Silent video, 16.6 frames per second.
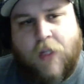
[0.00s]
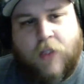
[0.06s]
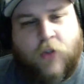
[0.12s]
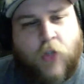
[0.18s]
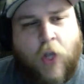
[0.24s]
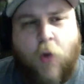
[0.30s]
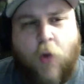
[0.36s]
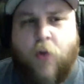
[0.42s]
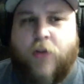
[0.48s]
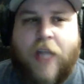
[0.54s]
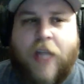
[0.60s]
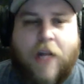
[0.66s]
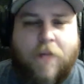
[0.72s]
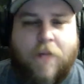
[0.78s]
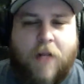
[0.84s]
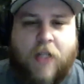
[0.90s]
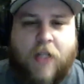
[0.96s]

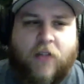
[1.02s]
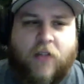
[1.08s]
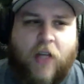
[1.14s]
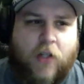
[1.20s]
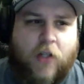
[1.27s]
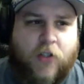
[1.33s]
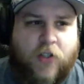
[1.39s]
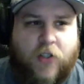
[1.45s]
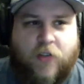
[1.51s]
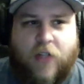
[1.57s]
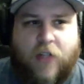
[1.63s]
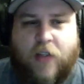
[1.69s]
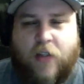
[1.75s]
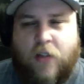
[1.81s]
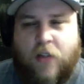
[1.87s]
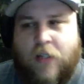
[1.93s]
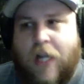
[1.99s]
10 minutes later, she's
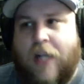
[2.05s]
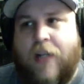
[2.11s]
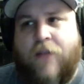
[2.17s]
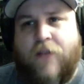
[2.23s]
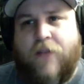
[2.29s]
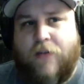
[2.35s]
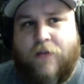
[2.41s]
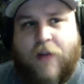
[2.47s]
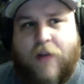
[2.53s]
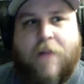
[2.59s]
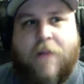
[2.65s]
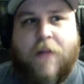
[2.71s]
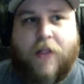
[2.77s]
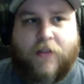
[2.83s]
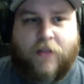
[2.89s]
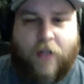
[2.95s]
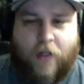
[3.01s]
at, not even 5
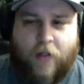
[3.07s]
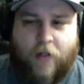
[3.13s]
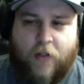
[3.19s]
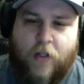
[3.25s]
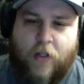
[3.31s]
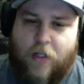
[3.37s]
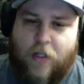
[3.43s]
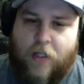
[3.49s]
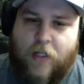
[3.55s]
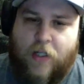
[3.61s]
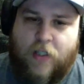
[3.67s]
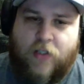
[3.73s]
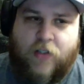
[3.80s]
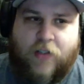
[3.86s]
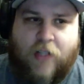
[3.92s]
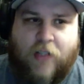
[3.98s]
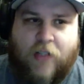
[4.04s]
minutes later,
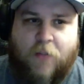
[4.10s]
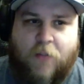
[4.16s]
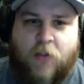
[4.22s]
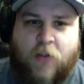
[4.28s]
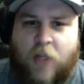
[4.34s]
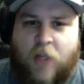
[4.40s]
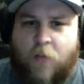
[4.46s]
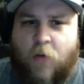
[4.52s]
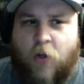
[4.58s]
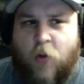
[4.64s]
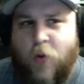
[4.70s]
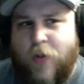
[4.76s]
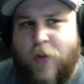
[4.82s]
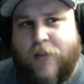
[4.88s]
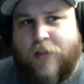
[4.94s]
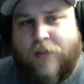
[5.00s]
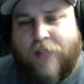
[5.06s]
she's at the museum
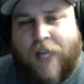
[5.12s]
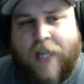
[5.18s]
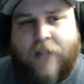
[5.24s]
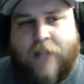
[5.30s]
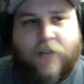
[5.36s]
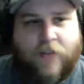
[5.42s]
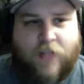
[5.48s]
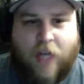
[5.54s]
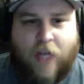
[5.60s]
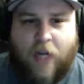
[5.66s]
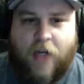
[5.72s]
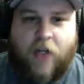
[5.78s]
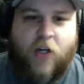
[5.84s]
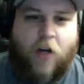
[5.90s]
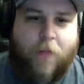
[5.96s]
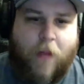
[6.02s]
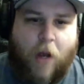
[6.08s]
recruiting the scientist guy to
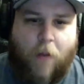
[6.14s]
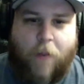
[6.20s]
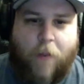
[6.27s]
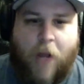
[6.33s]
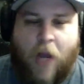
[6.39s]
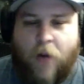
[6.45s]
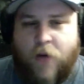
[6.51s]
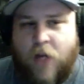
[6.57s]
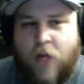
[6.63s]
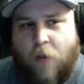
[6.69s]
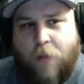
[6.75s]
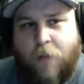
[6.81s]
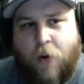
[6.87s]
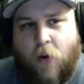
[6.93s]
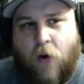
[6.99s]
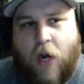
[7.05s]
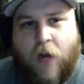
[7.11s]
come help out and help
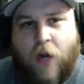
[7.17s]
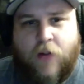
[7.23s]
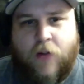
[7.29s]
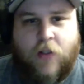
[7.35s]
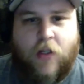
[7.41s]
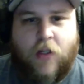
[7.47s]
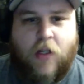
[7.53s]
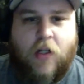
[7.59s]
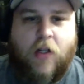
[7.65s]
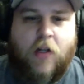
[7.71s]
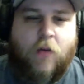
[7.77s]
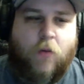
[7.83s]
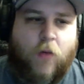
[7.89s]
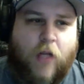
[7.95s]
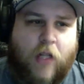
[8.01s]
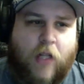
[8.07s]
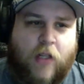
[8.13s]
her out and
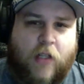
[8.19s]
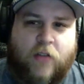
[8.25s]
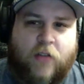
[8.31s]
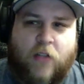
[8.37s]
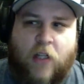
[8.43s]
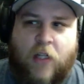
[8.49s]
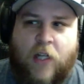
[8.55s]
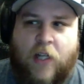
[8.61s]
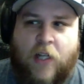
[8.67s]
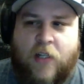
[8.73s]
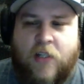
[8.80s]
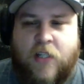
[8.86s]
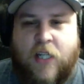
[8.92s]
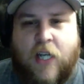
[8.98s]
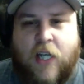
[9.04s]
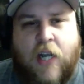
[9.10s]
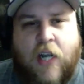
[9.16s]
get this and get the
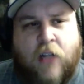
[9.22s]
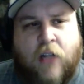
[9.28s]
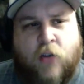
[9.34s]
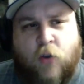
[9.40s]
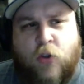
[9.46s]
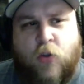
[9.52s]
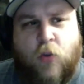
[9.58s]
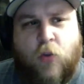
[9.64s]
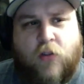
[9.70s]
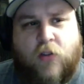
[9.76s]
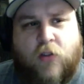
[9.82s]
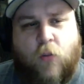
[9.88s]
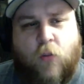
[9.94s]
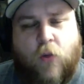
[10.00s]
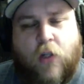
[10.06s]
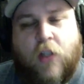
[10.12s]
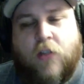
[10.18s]
DNA. Don't you want to see?
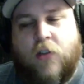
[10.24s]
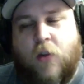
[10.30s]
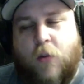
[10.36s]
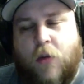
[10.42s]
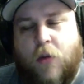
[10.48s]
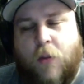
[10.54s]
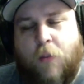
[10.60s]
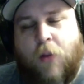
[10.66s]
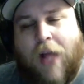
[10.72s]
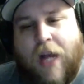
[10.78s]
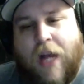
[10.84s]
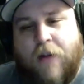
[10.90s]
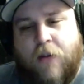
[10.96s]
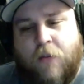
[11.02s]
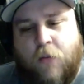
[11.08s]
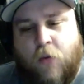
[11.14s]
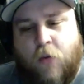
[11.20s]
Because the plot
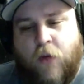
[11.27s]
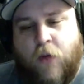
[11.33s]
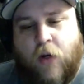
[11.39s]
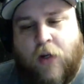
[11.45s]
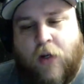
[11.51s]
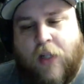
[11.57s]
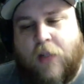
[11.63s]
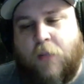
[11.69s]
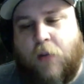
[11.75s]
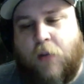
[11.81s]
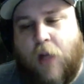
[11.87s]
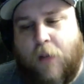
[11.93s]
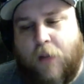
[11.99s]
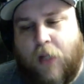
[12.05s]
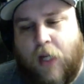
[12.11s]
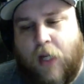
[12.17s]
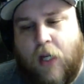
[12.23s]
of the movie, or not the
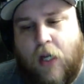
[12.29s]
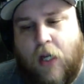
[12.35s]
plot, but like